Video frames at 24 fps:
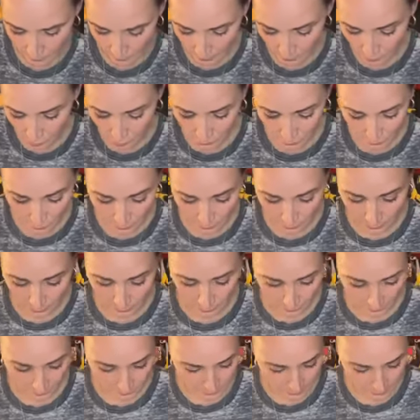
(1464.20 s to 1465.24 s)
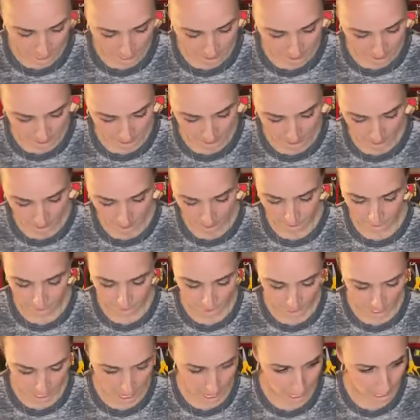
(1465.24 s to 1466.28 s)
So I'm just putting a little dabble of
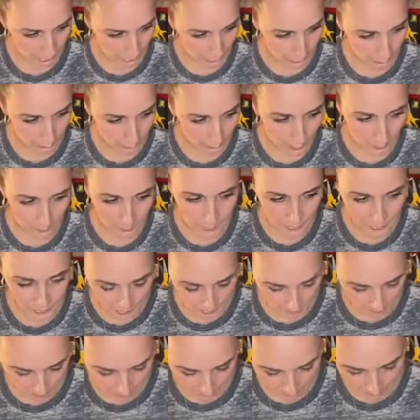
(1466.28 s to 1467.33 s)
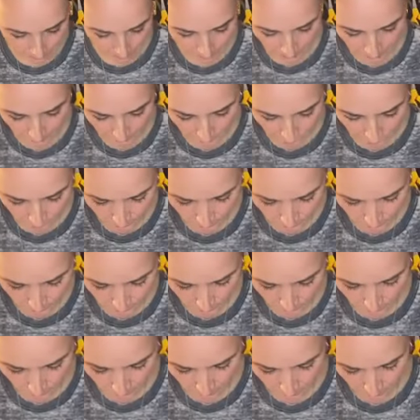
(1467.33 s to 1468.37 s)
the hot glue. I was gonna Mod Podge this
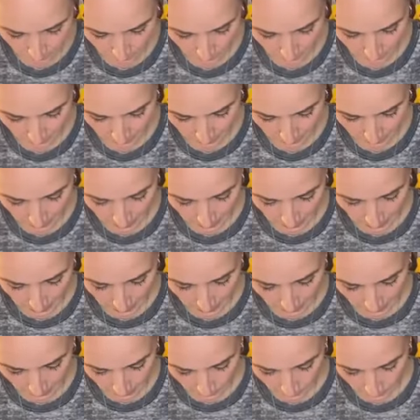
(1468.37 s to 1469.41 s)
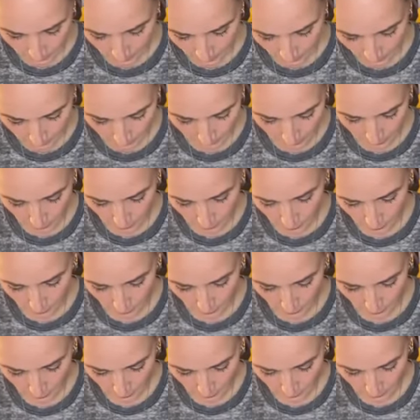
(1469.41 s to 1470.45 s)
on, but I don't think I'm gonna do
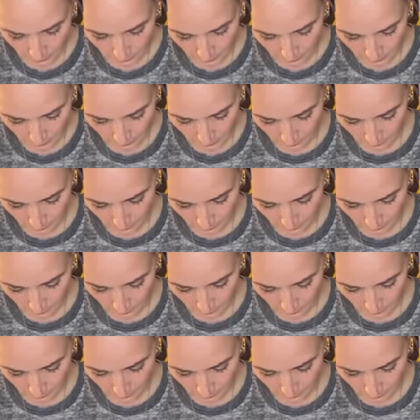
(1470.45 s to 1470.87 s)
that.